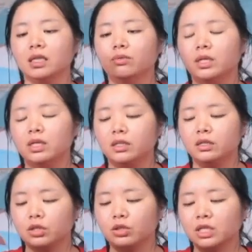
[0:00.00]
Even
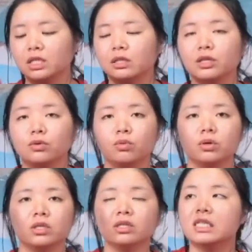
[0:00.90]
there's just little
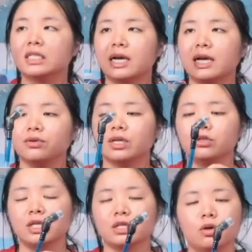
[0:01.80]
water inside, you can
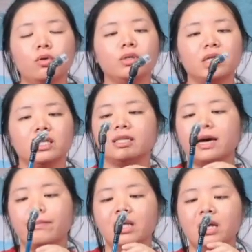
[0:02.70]
just hold and then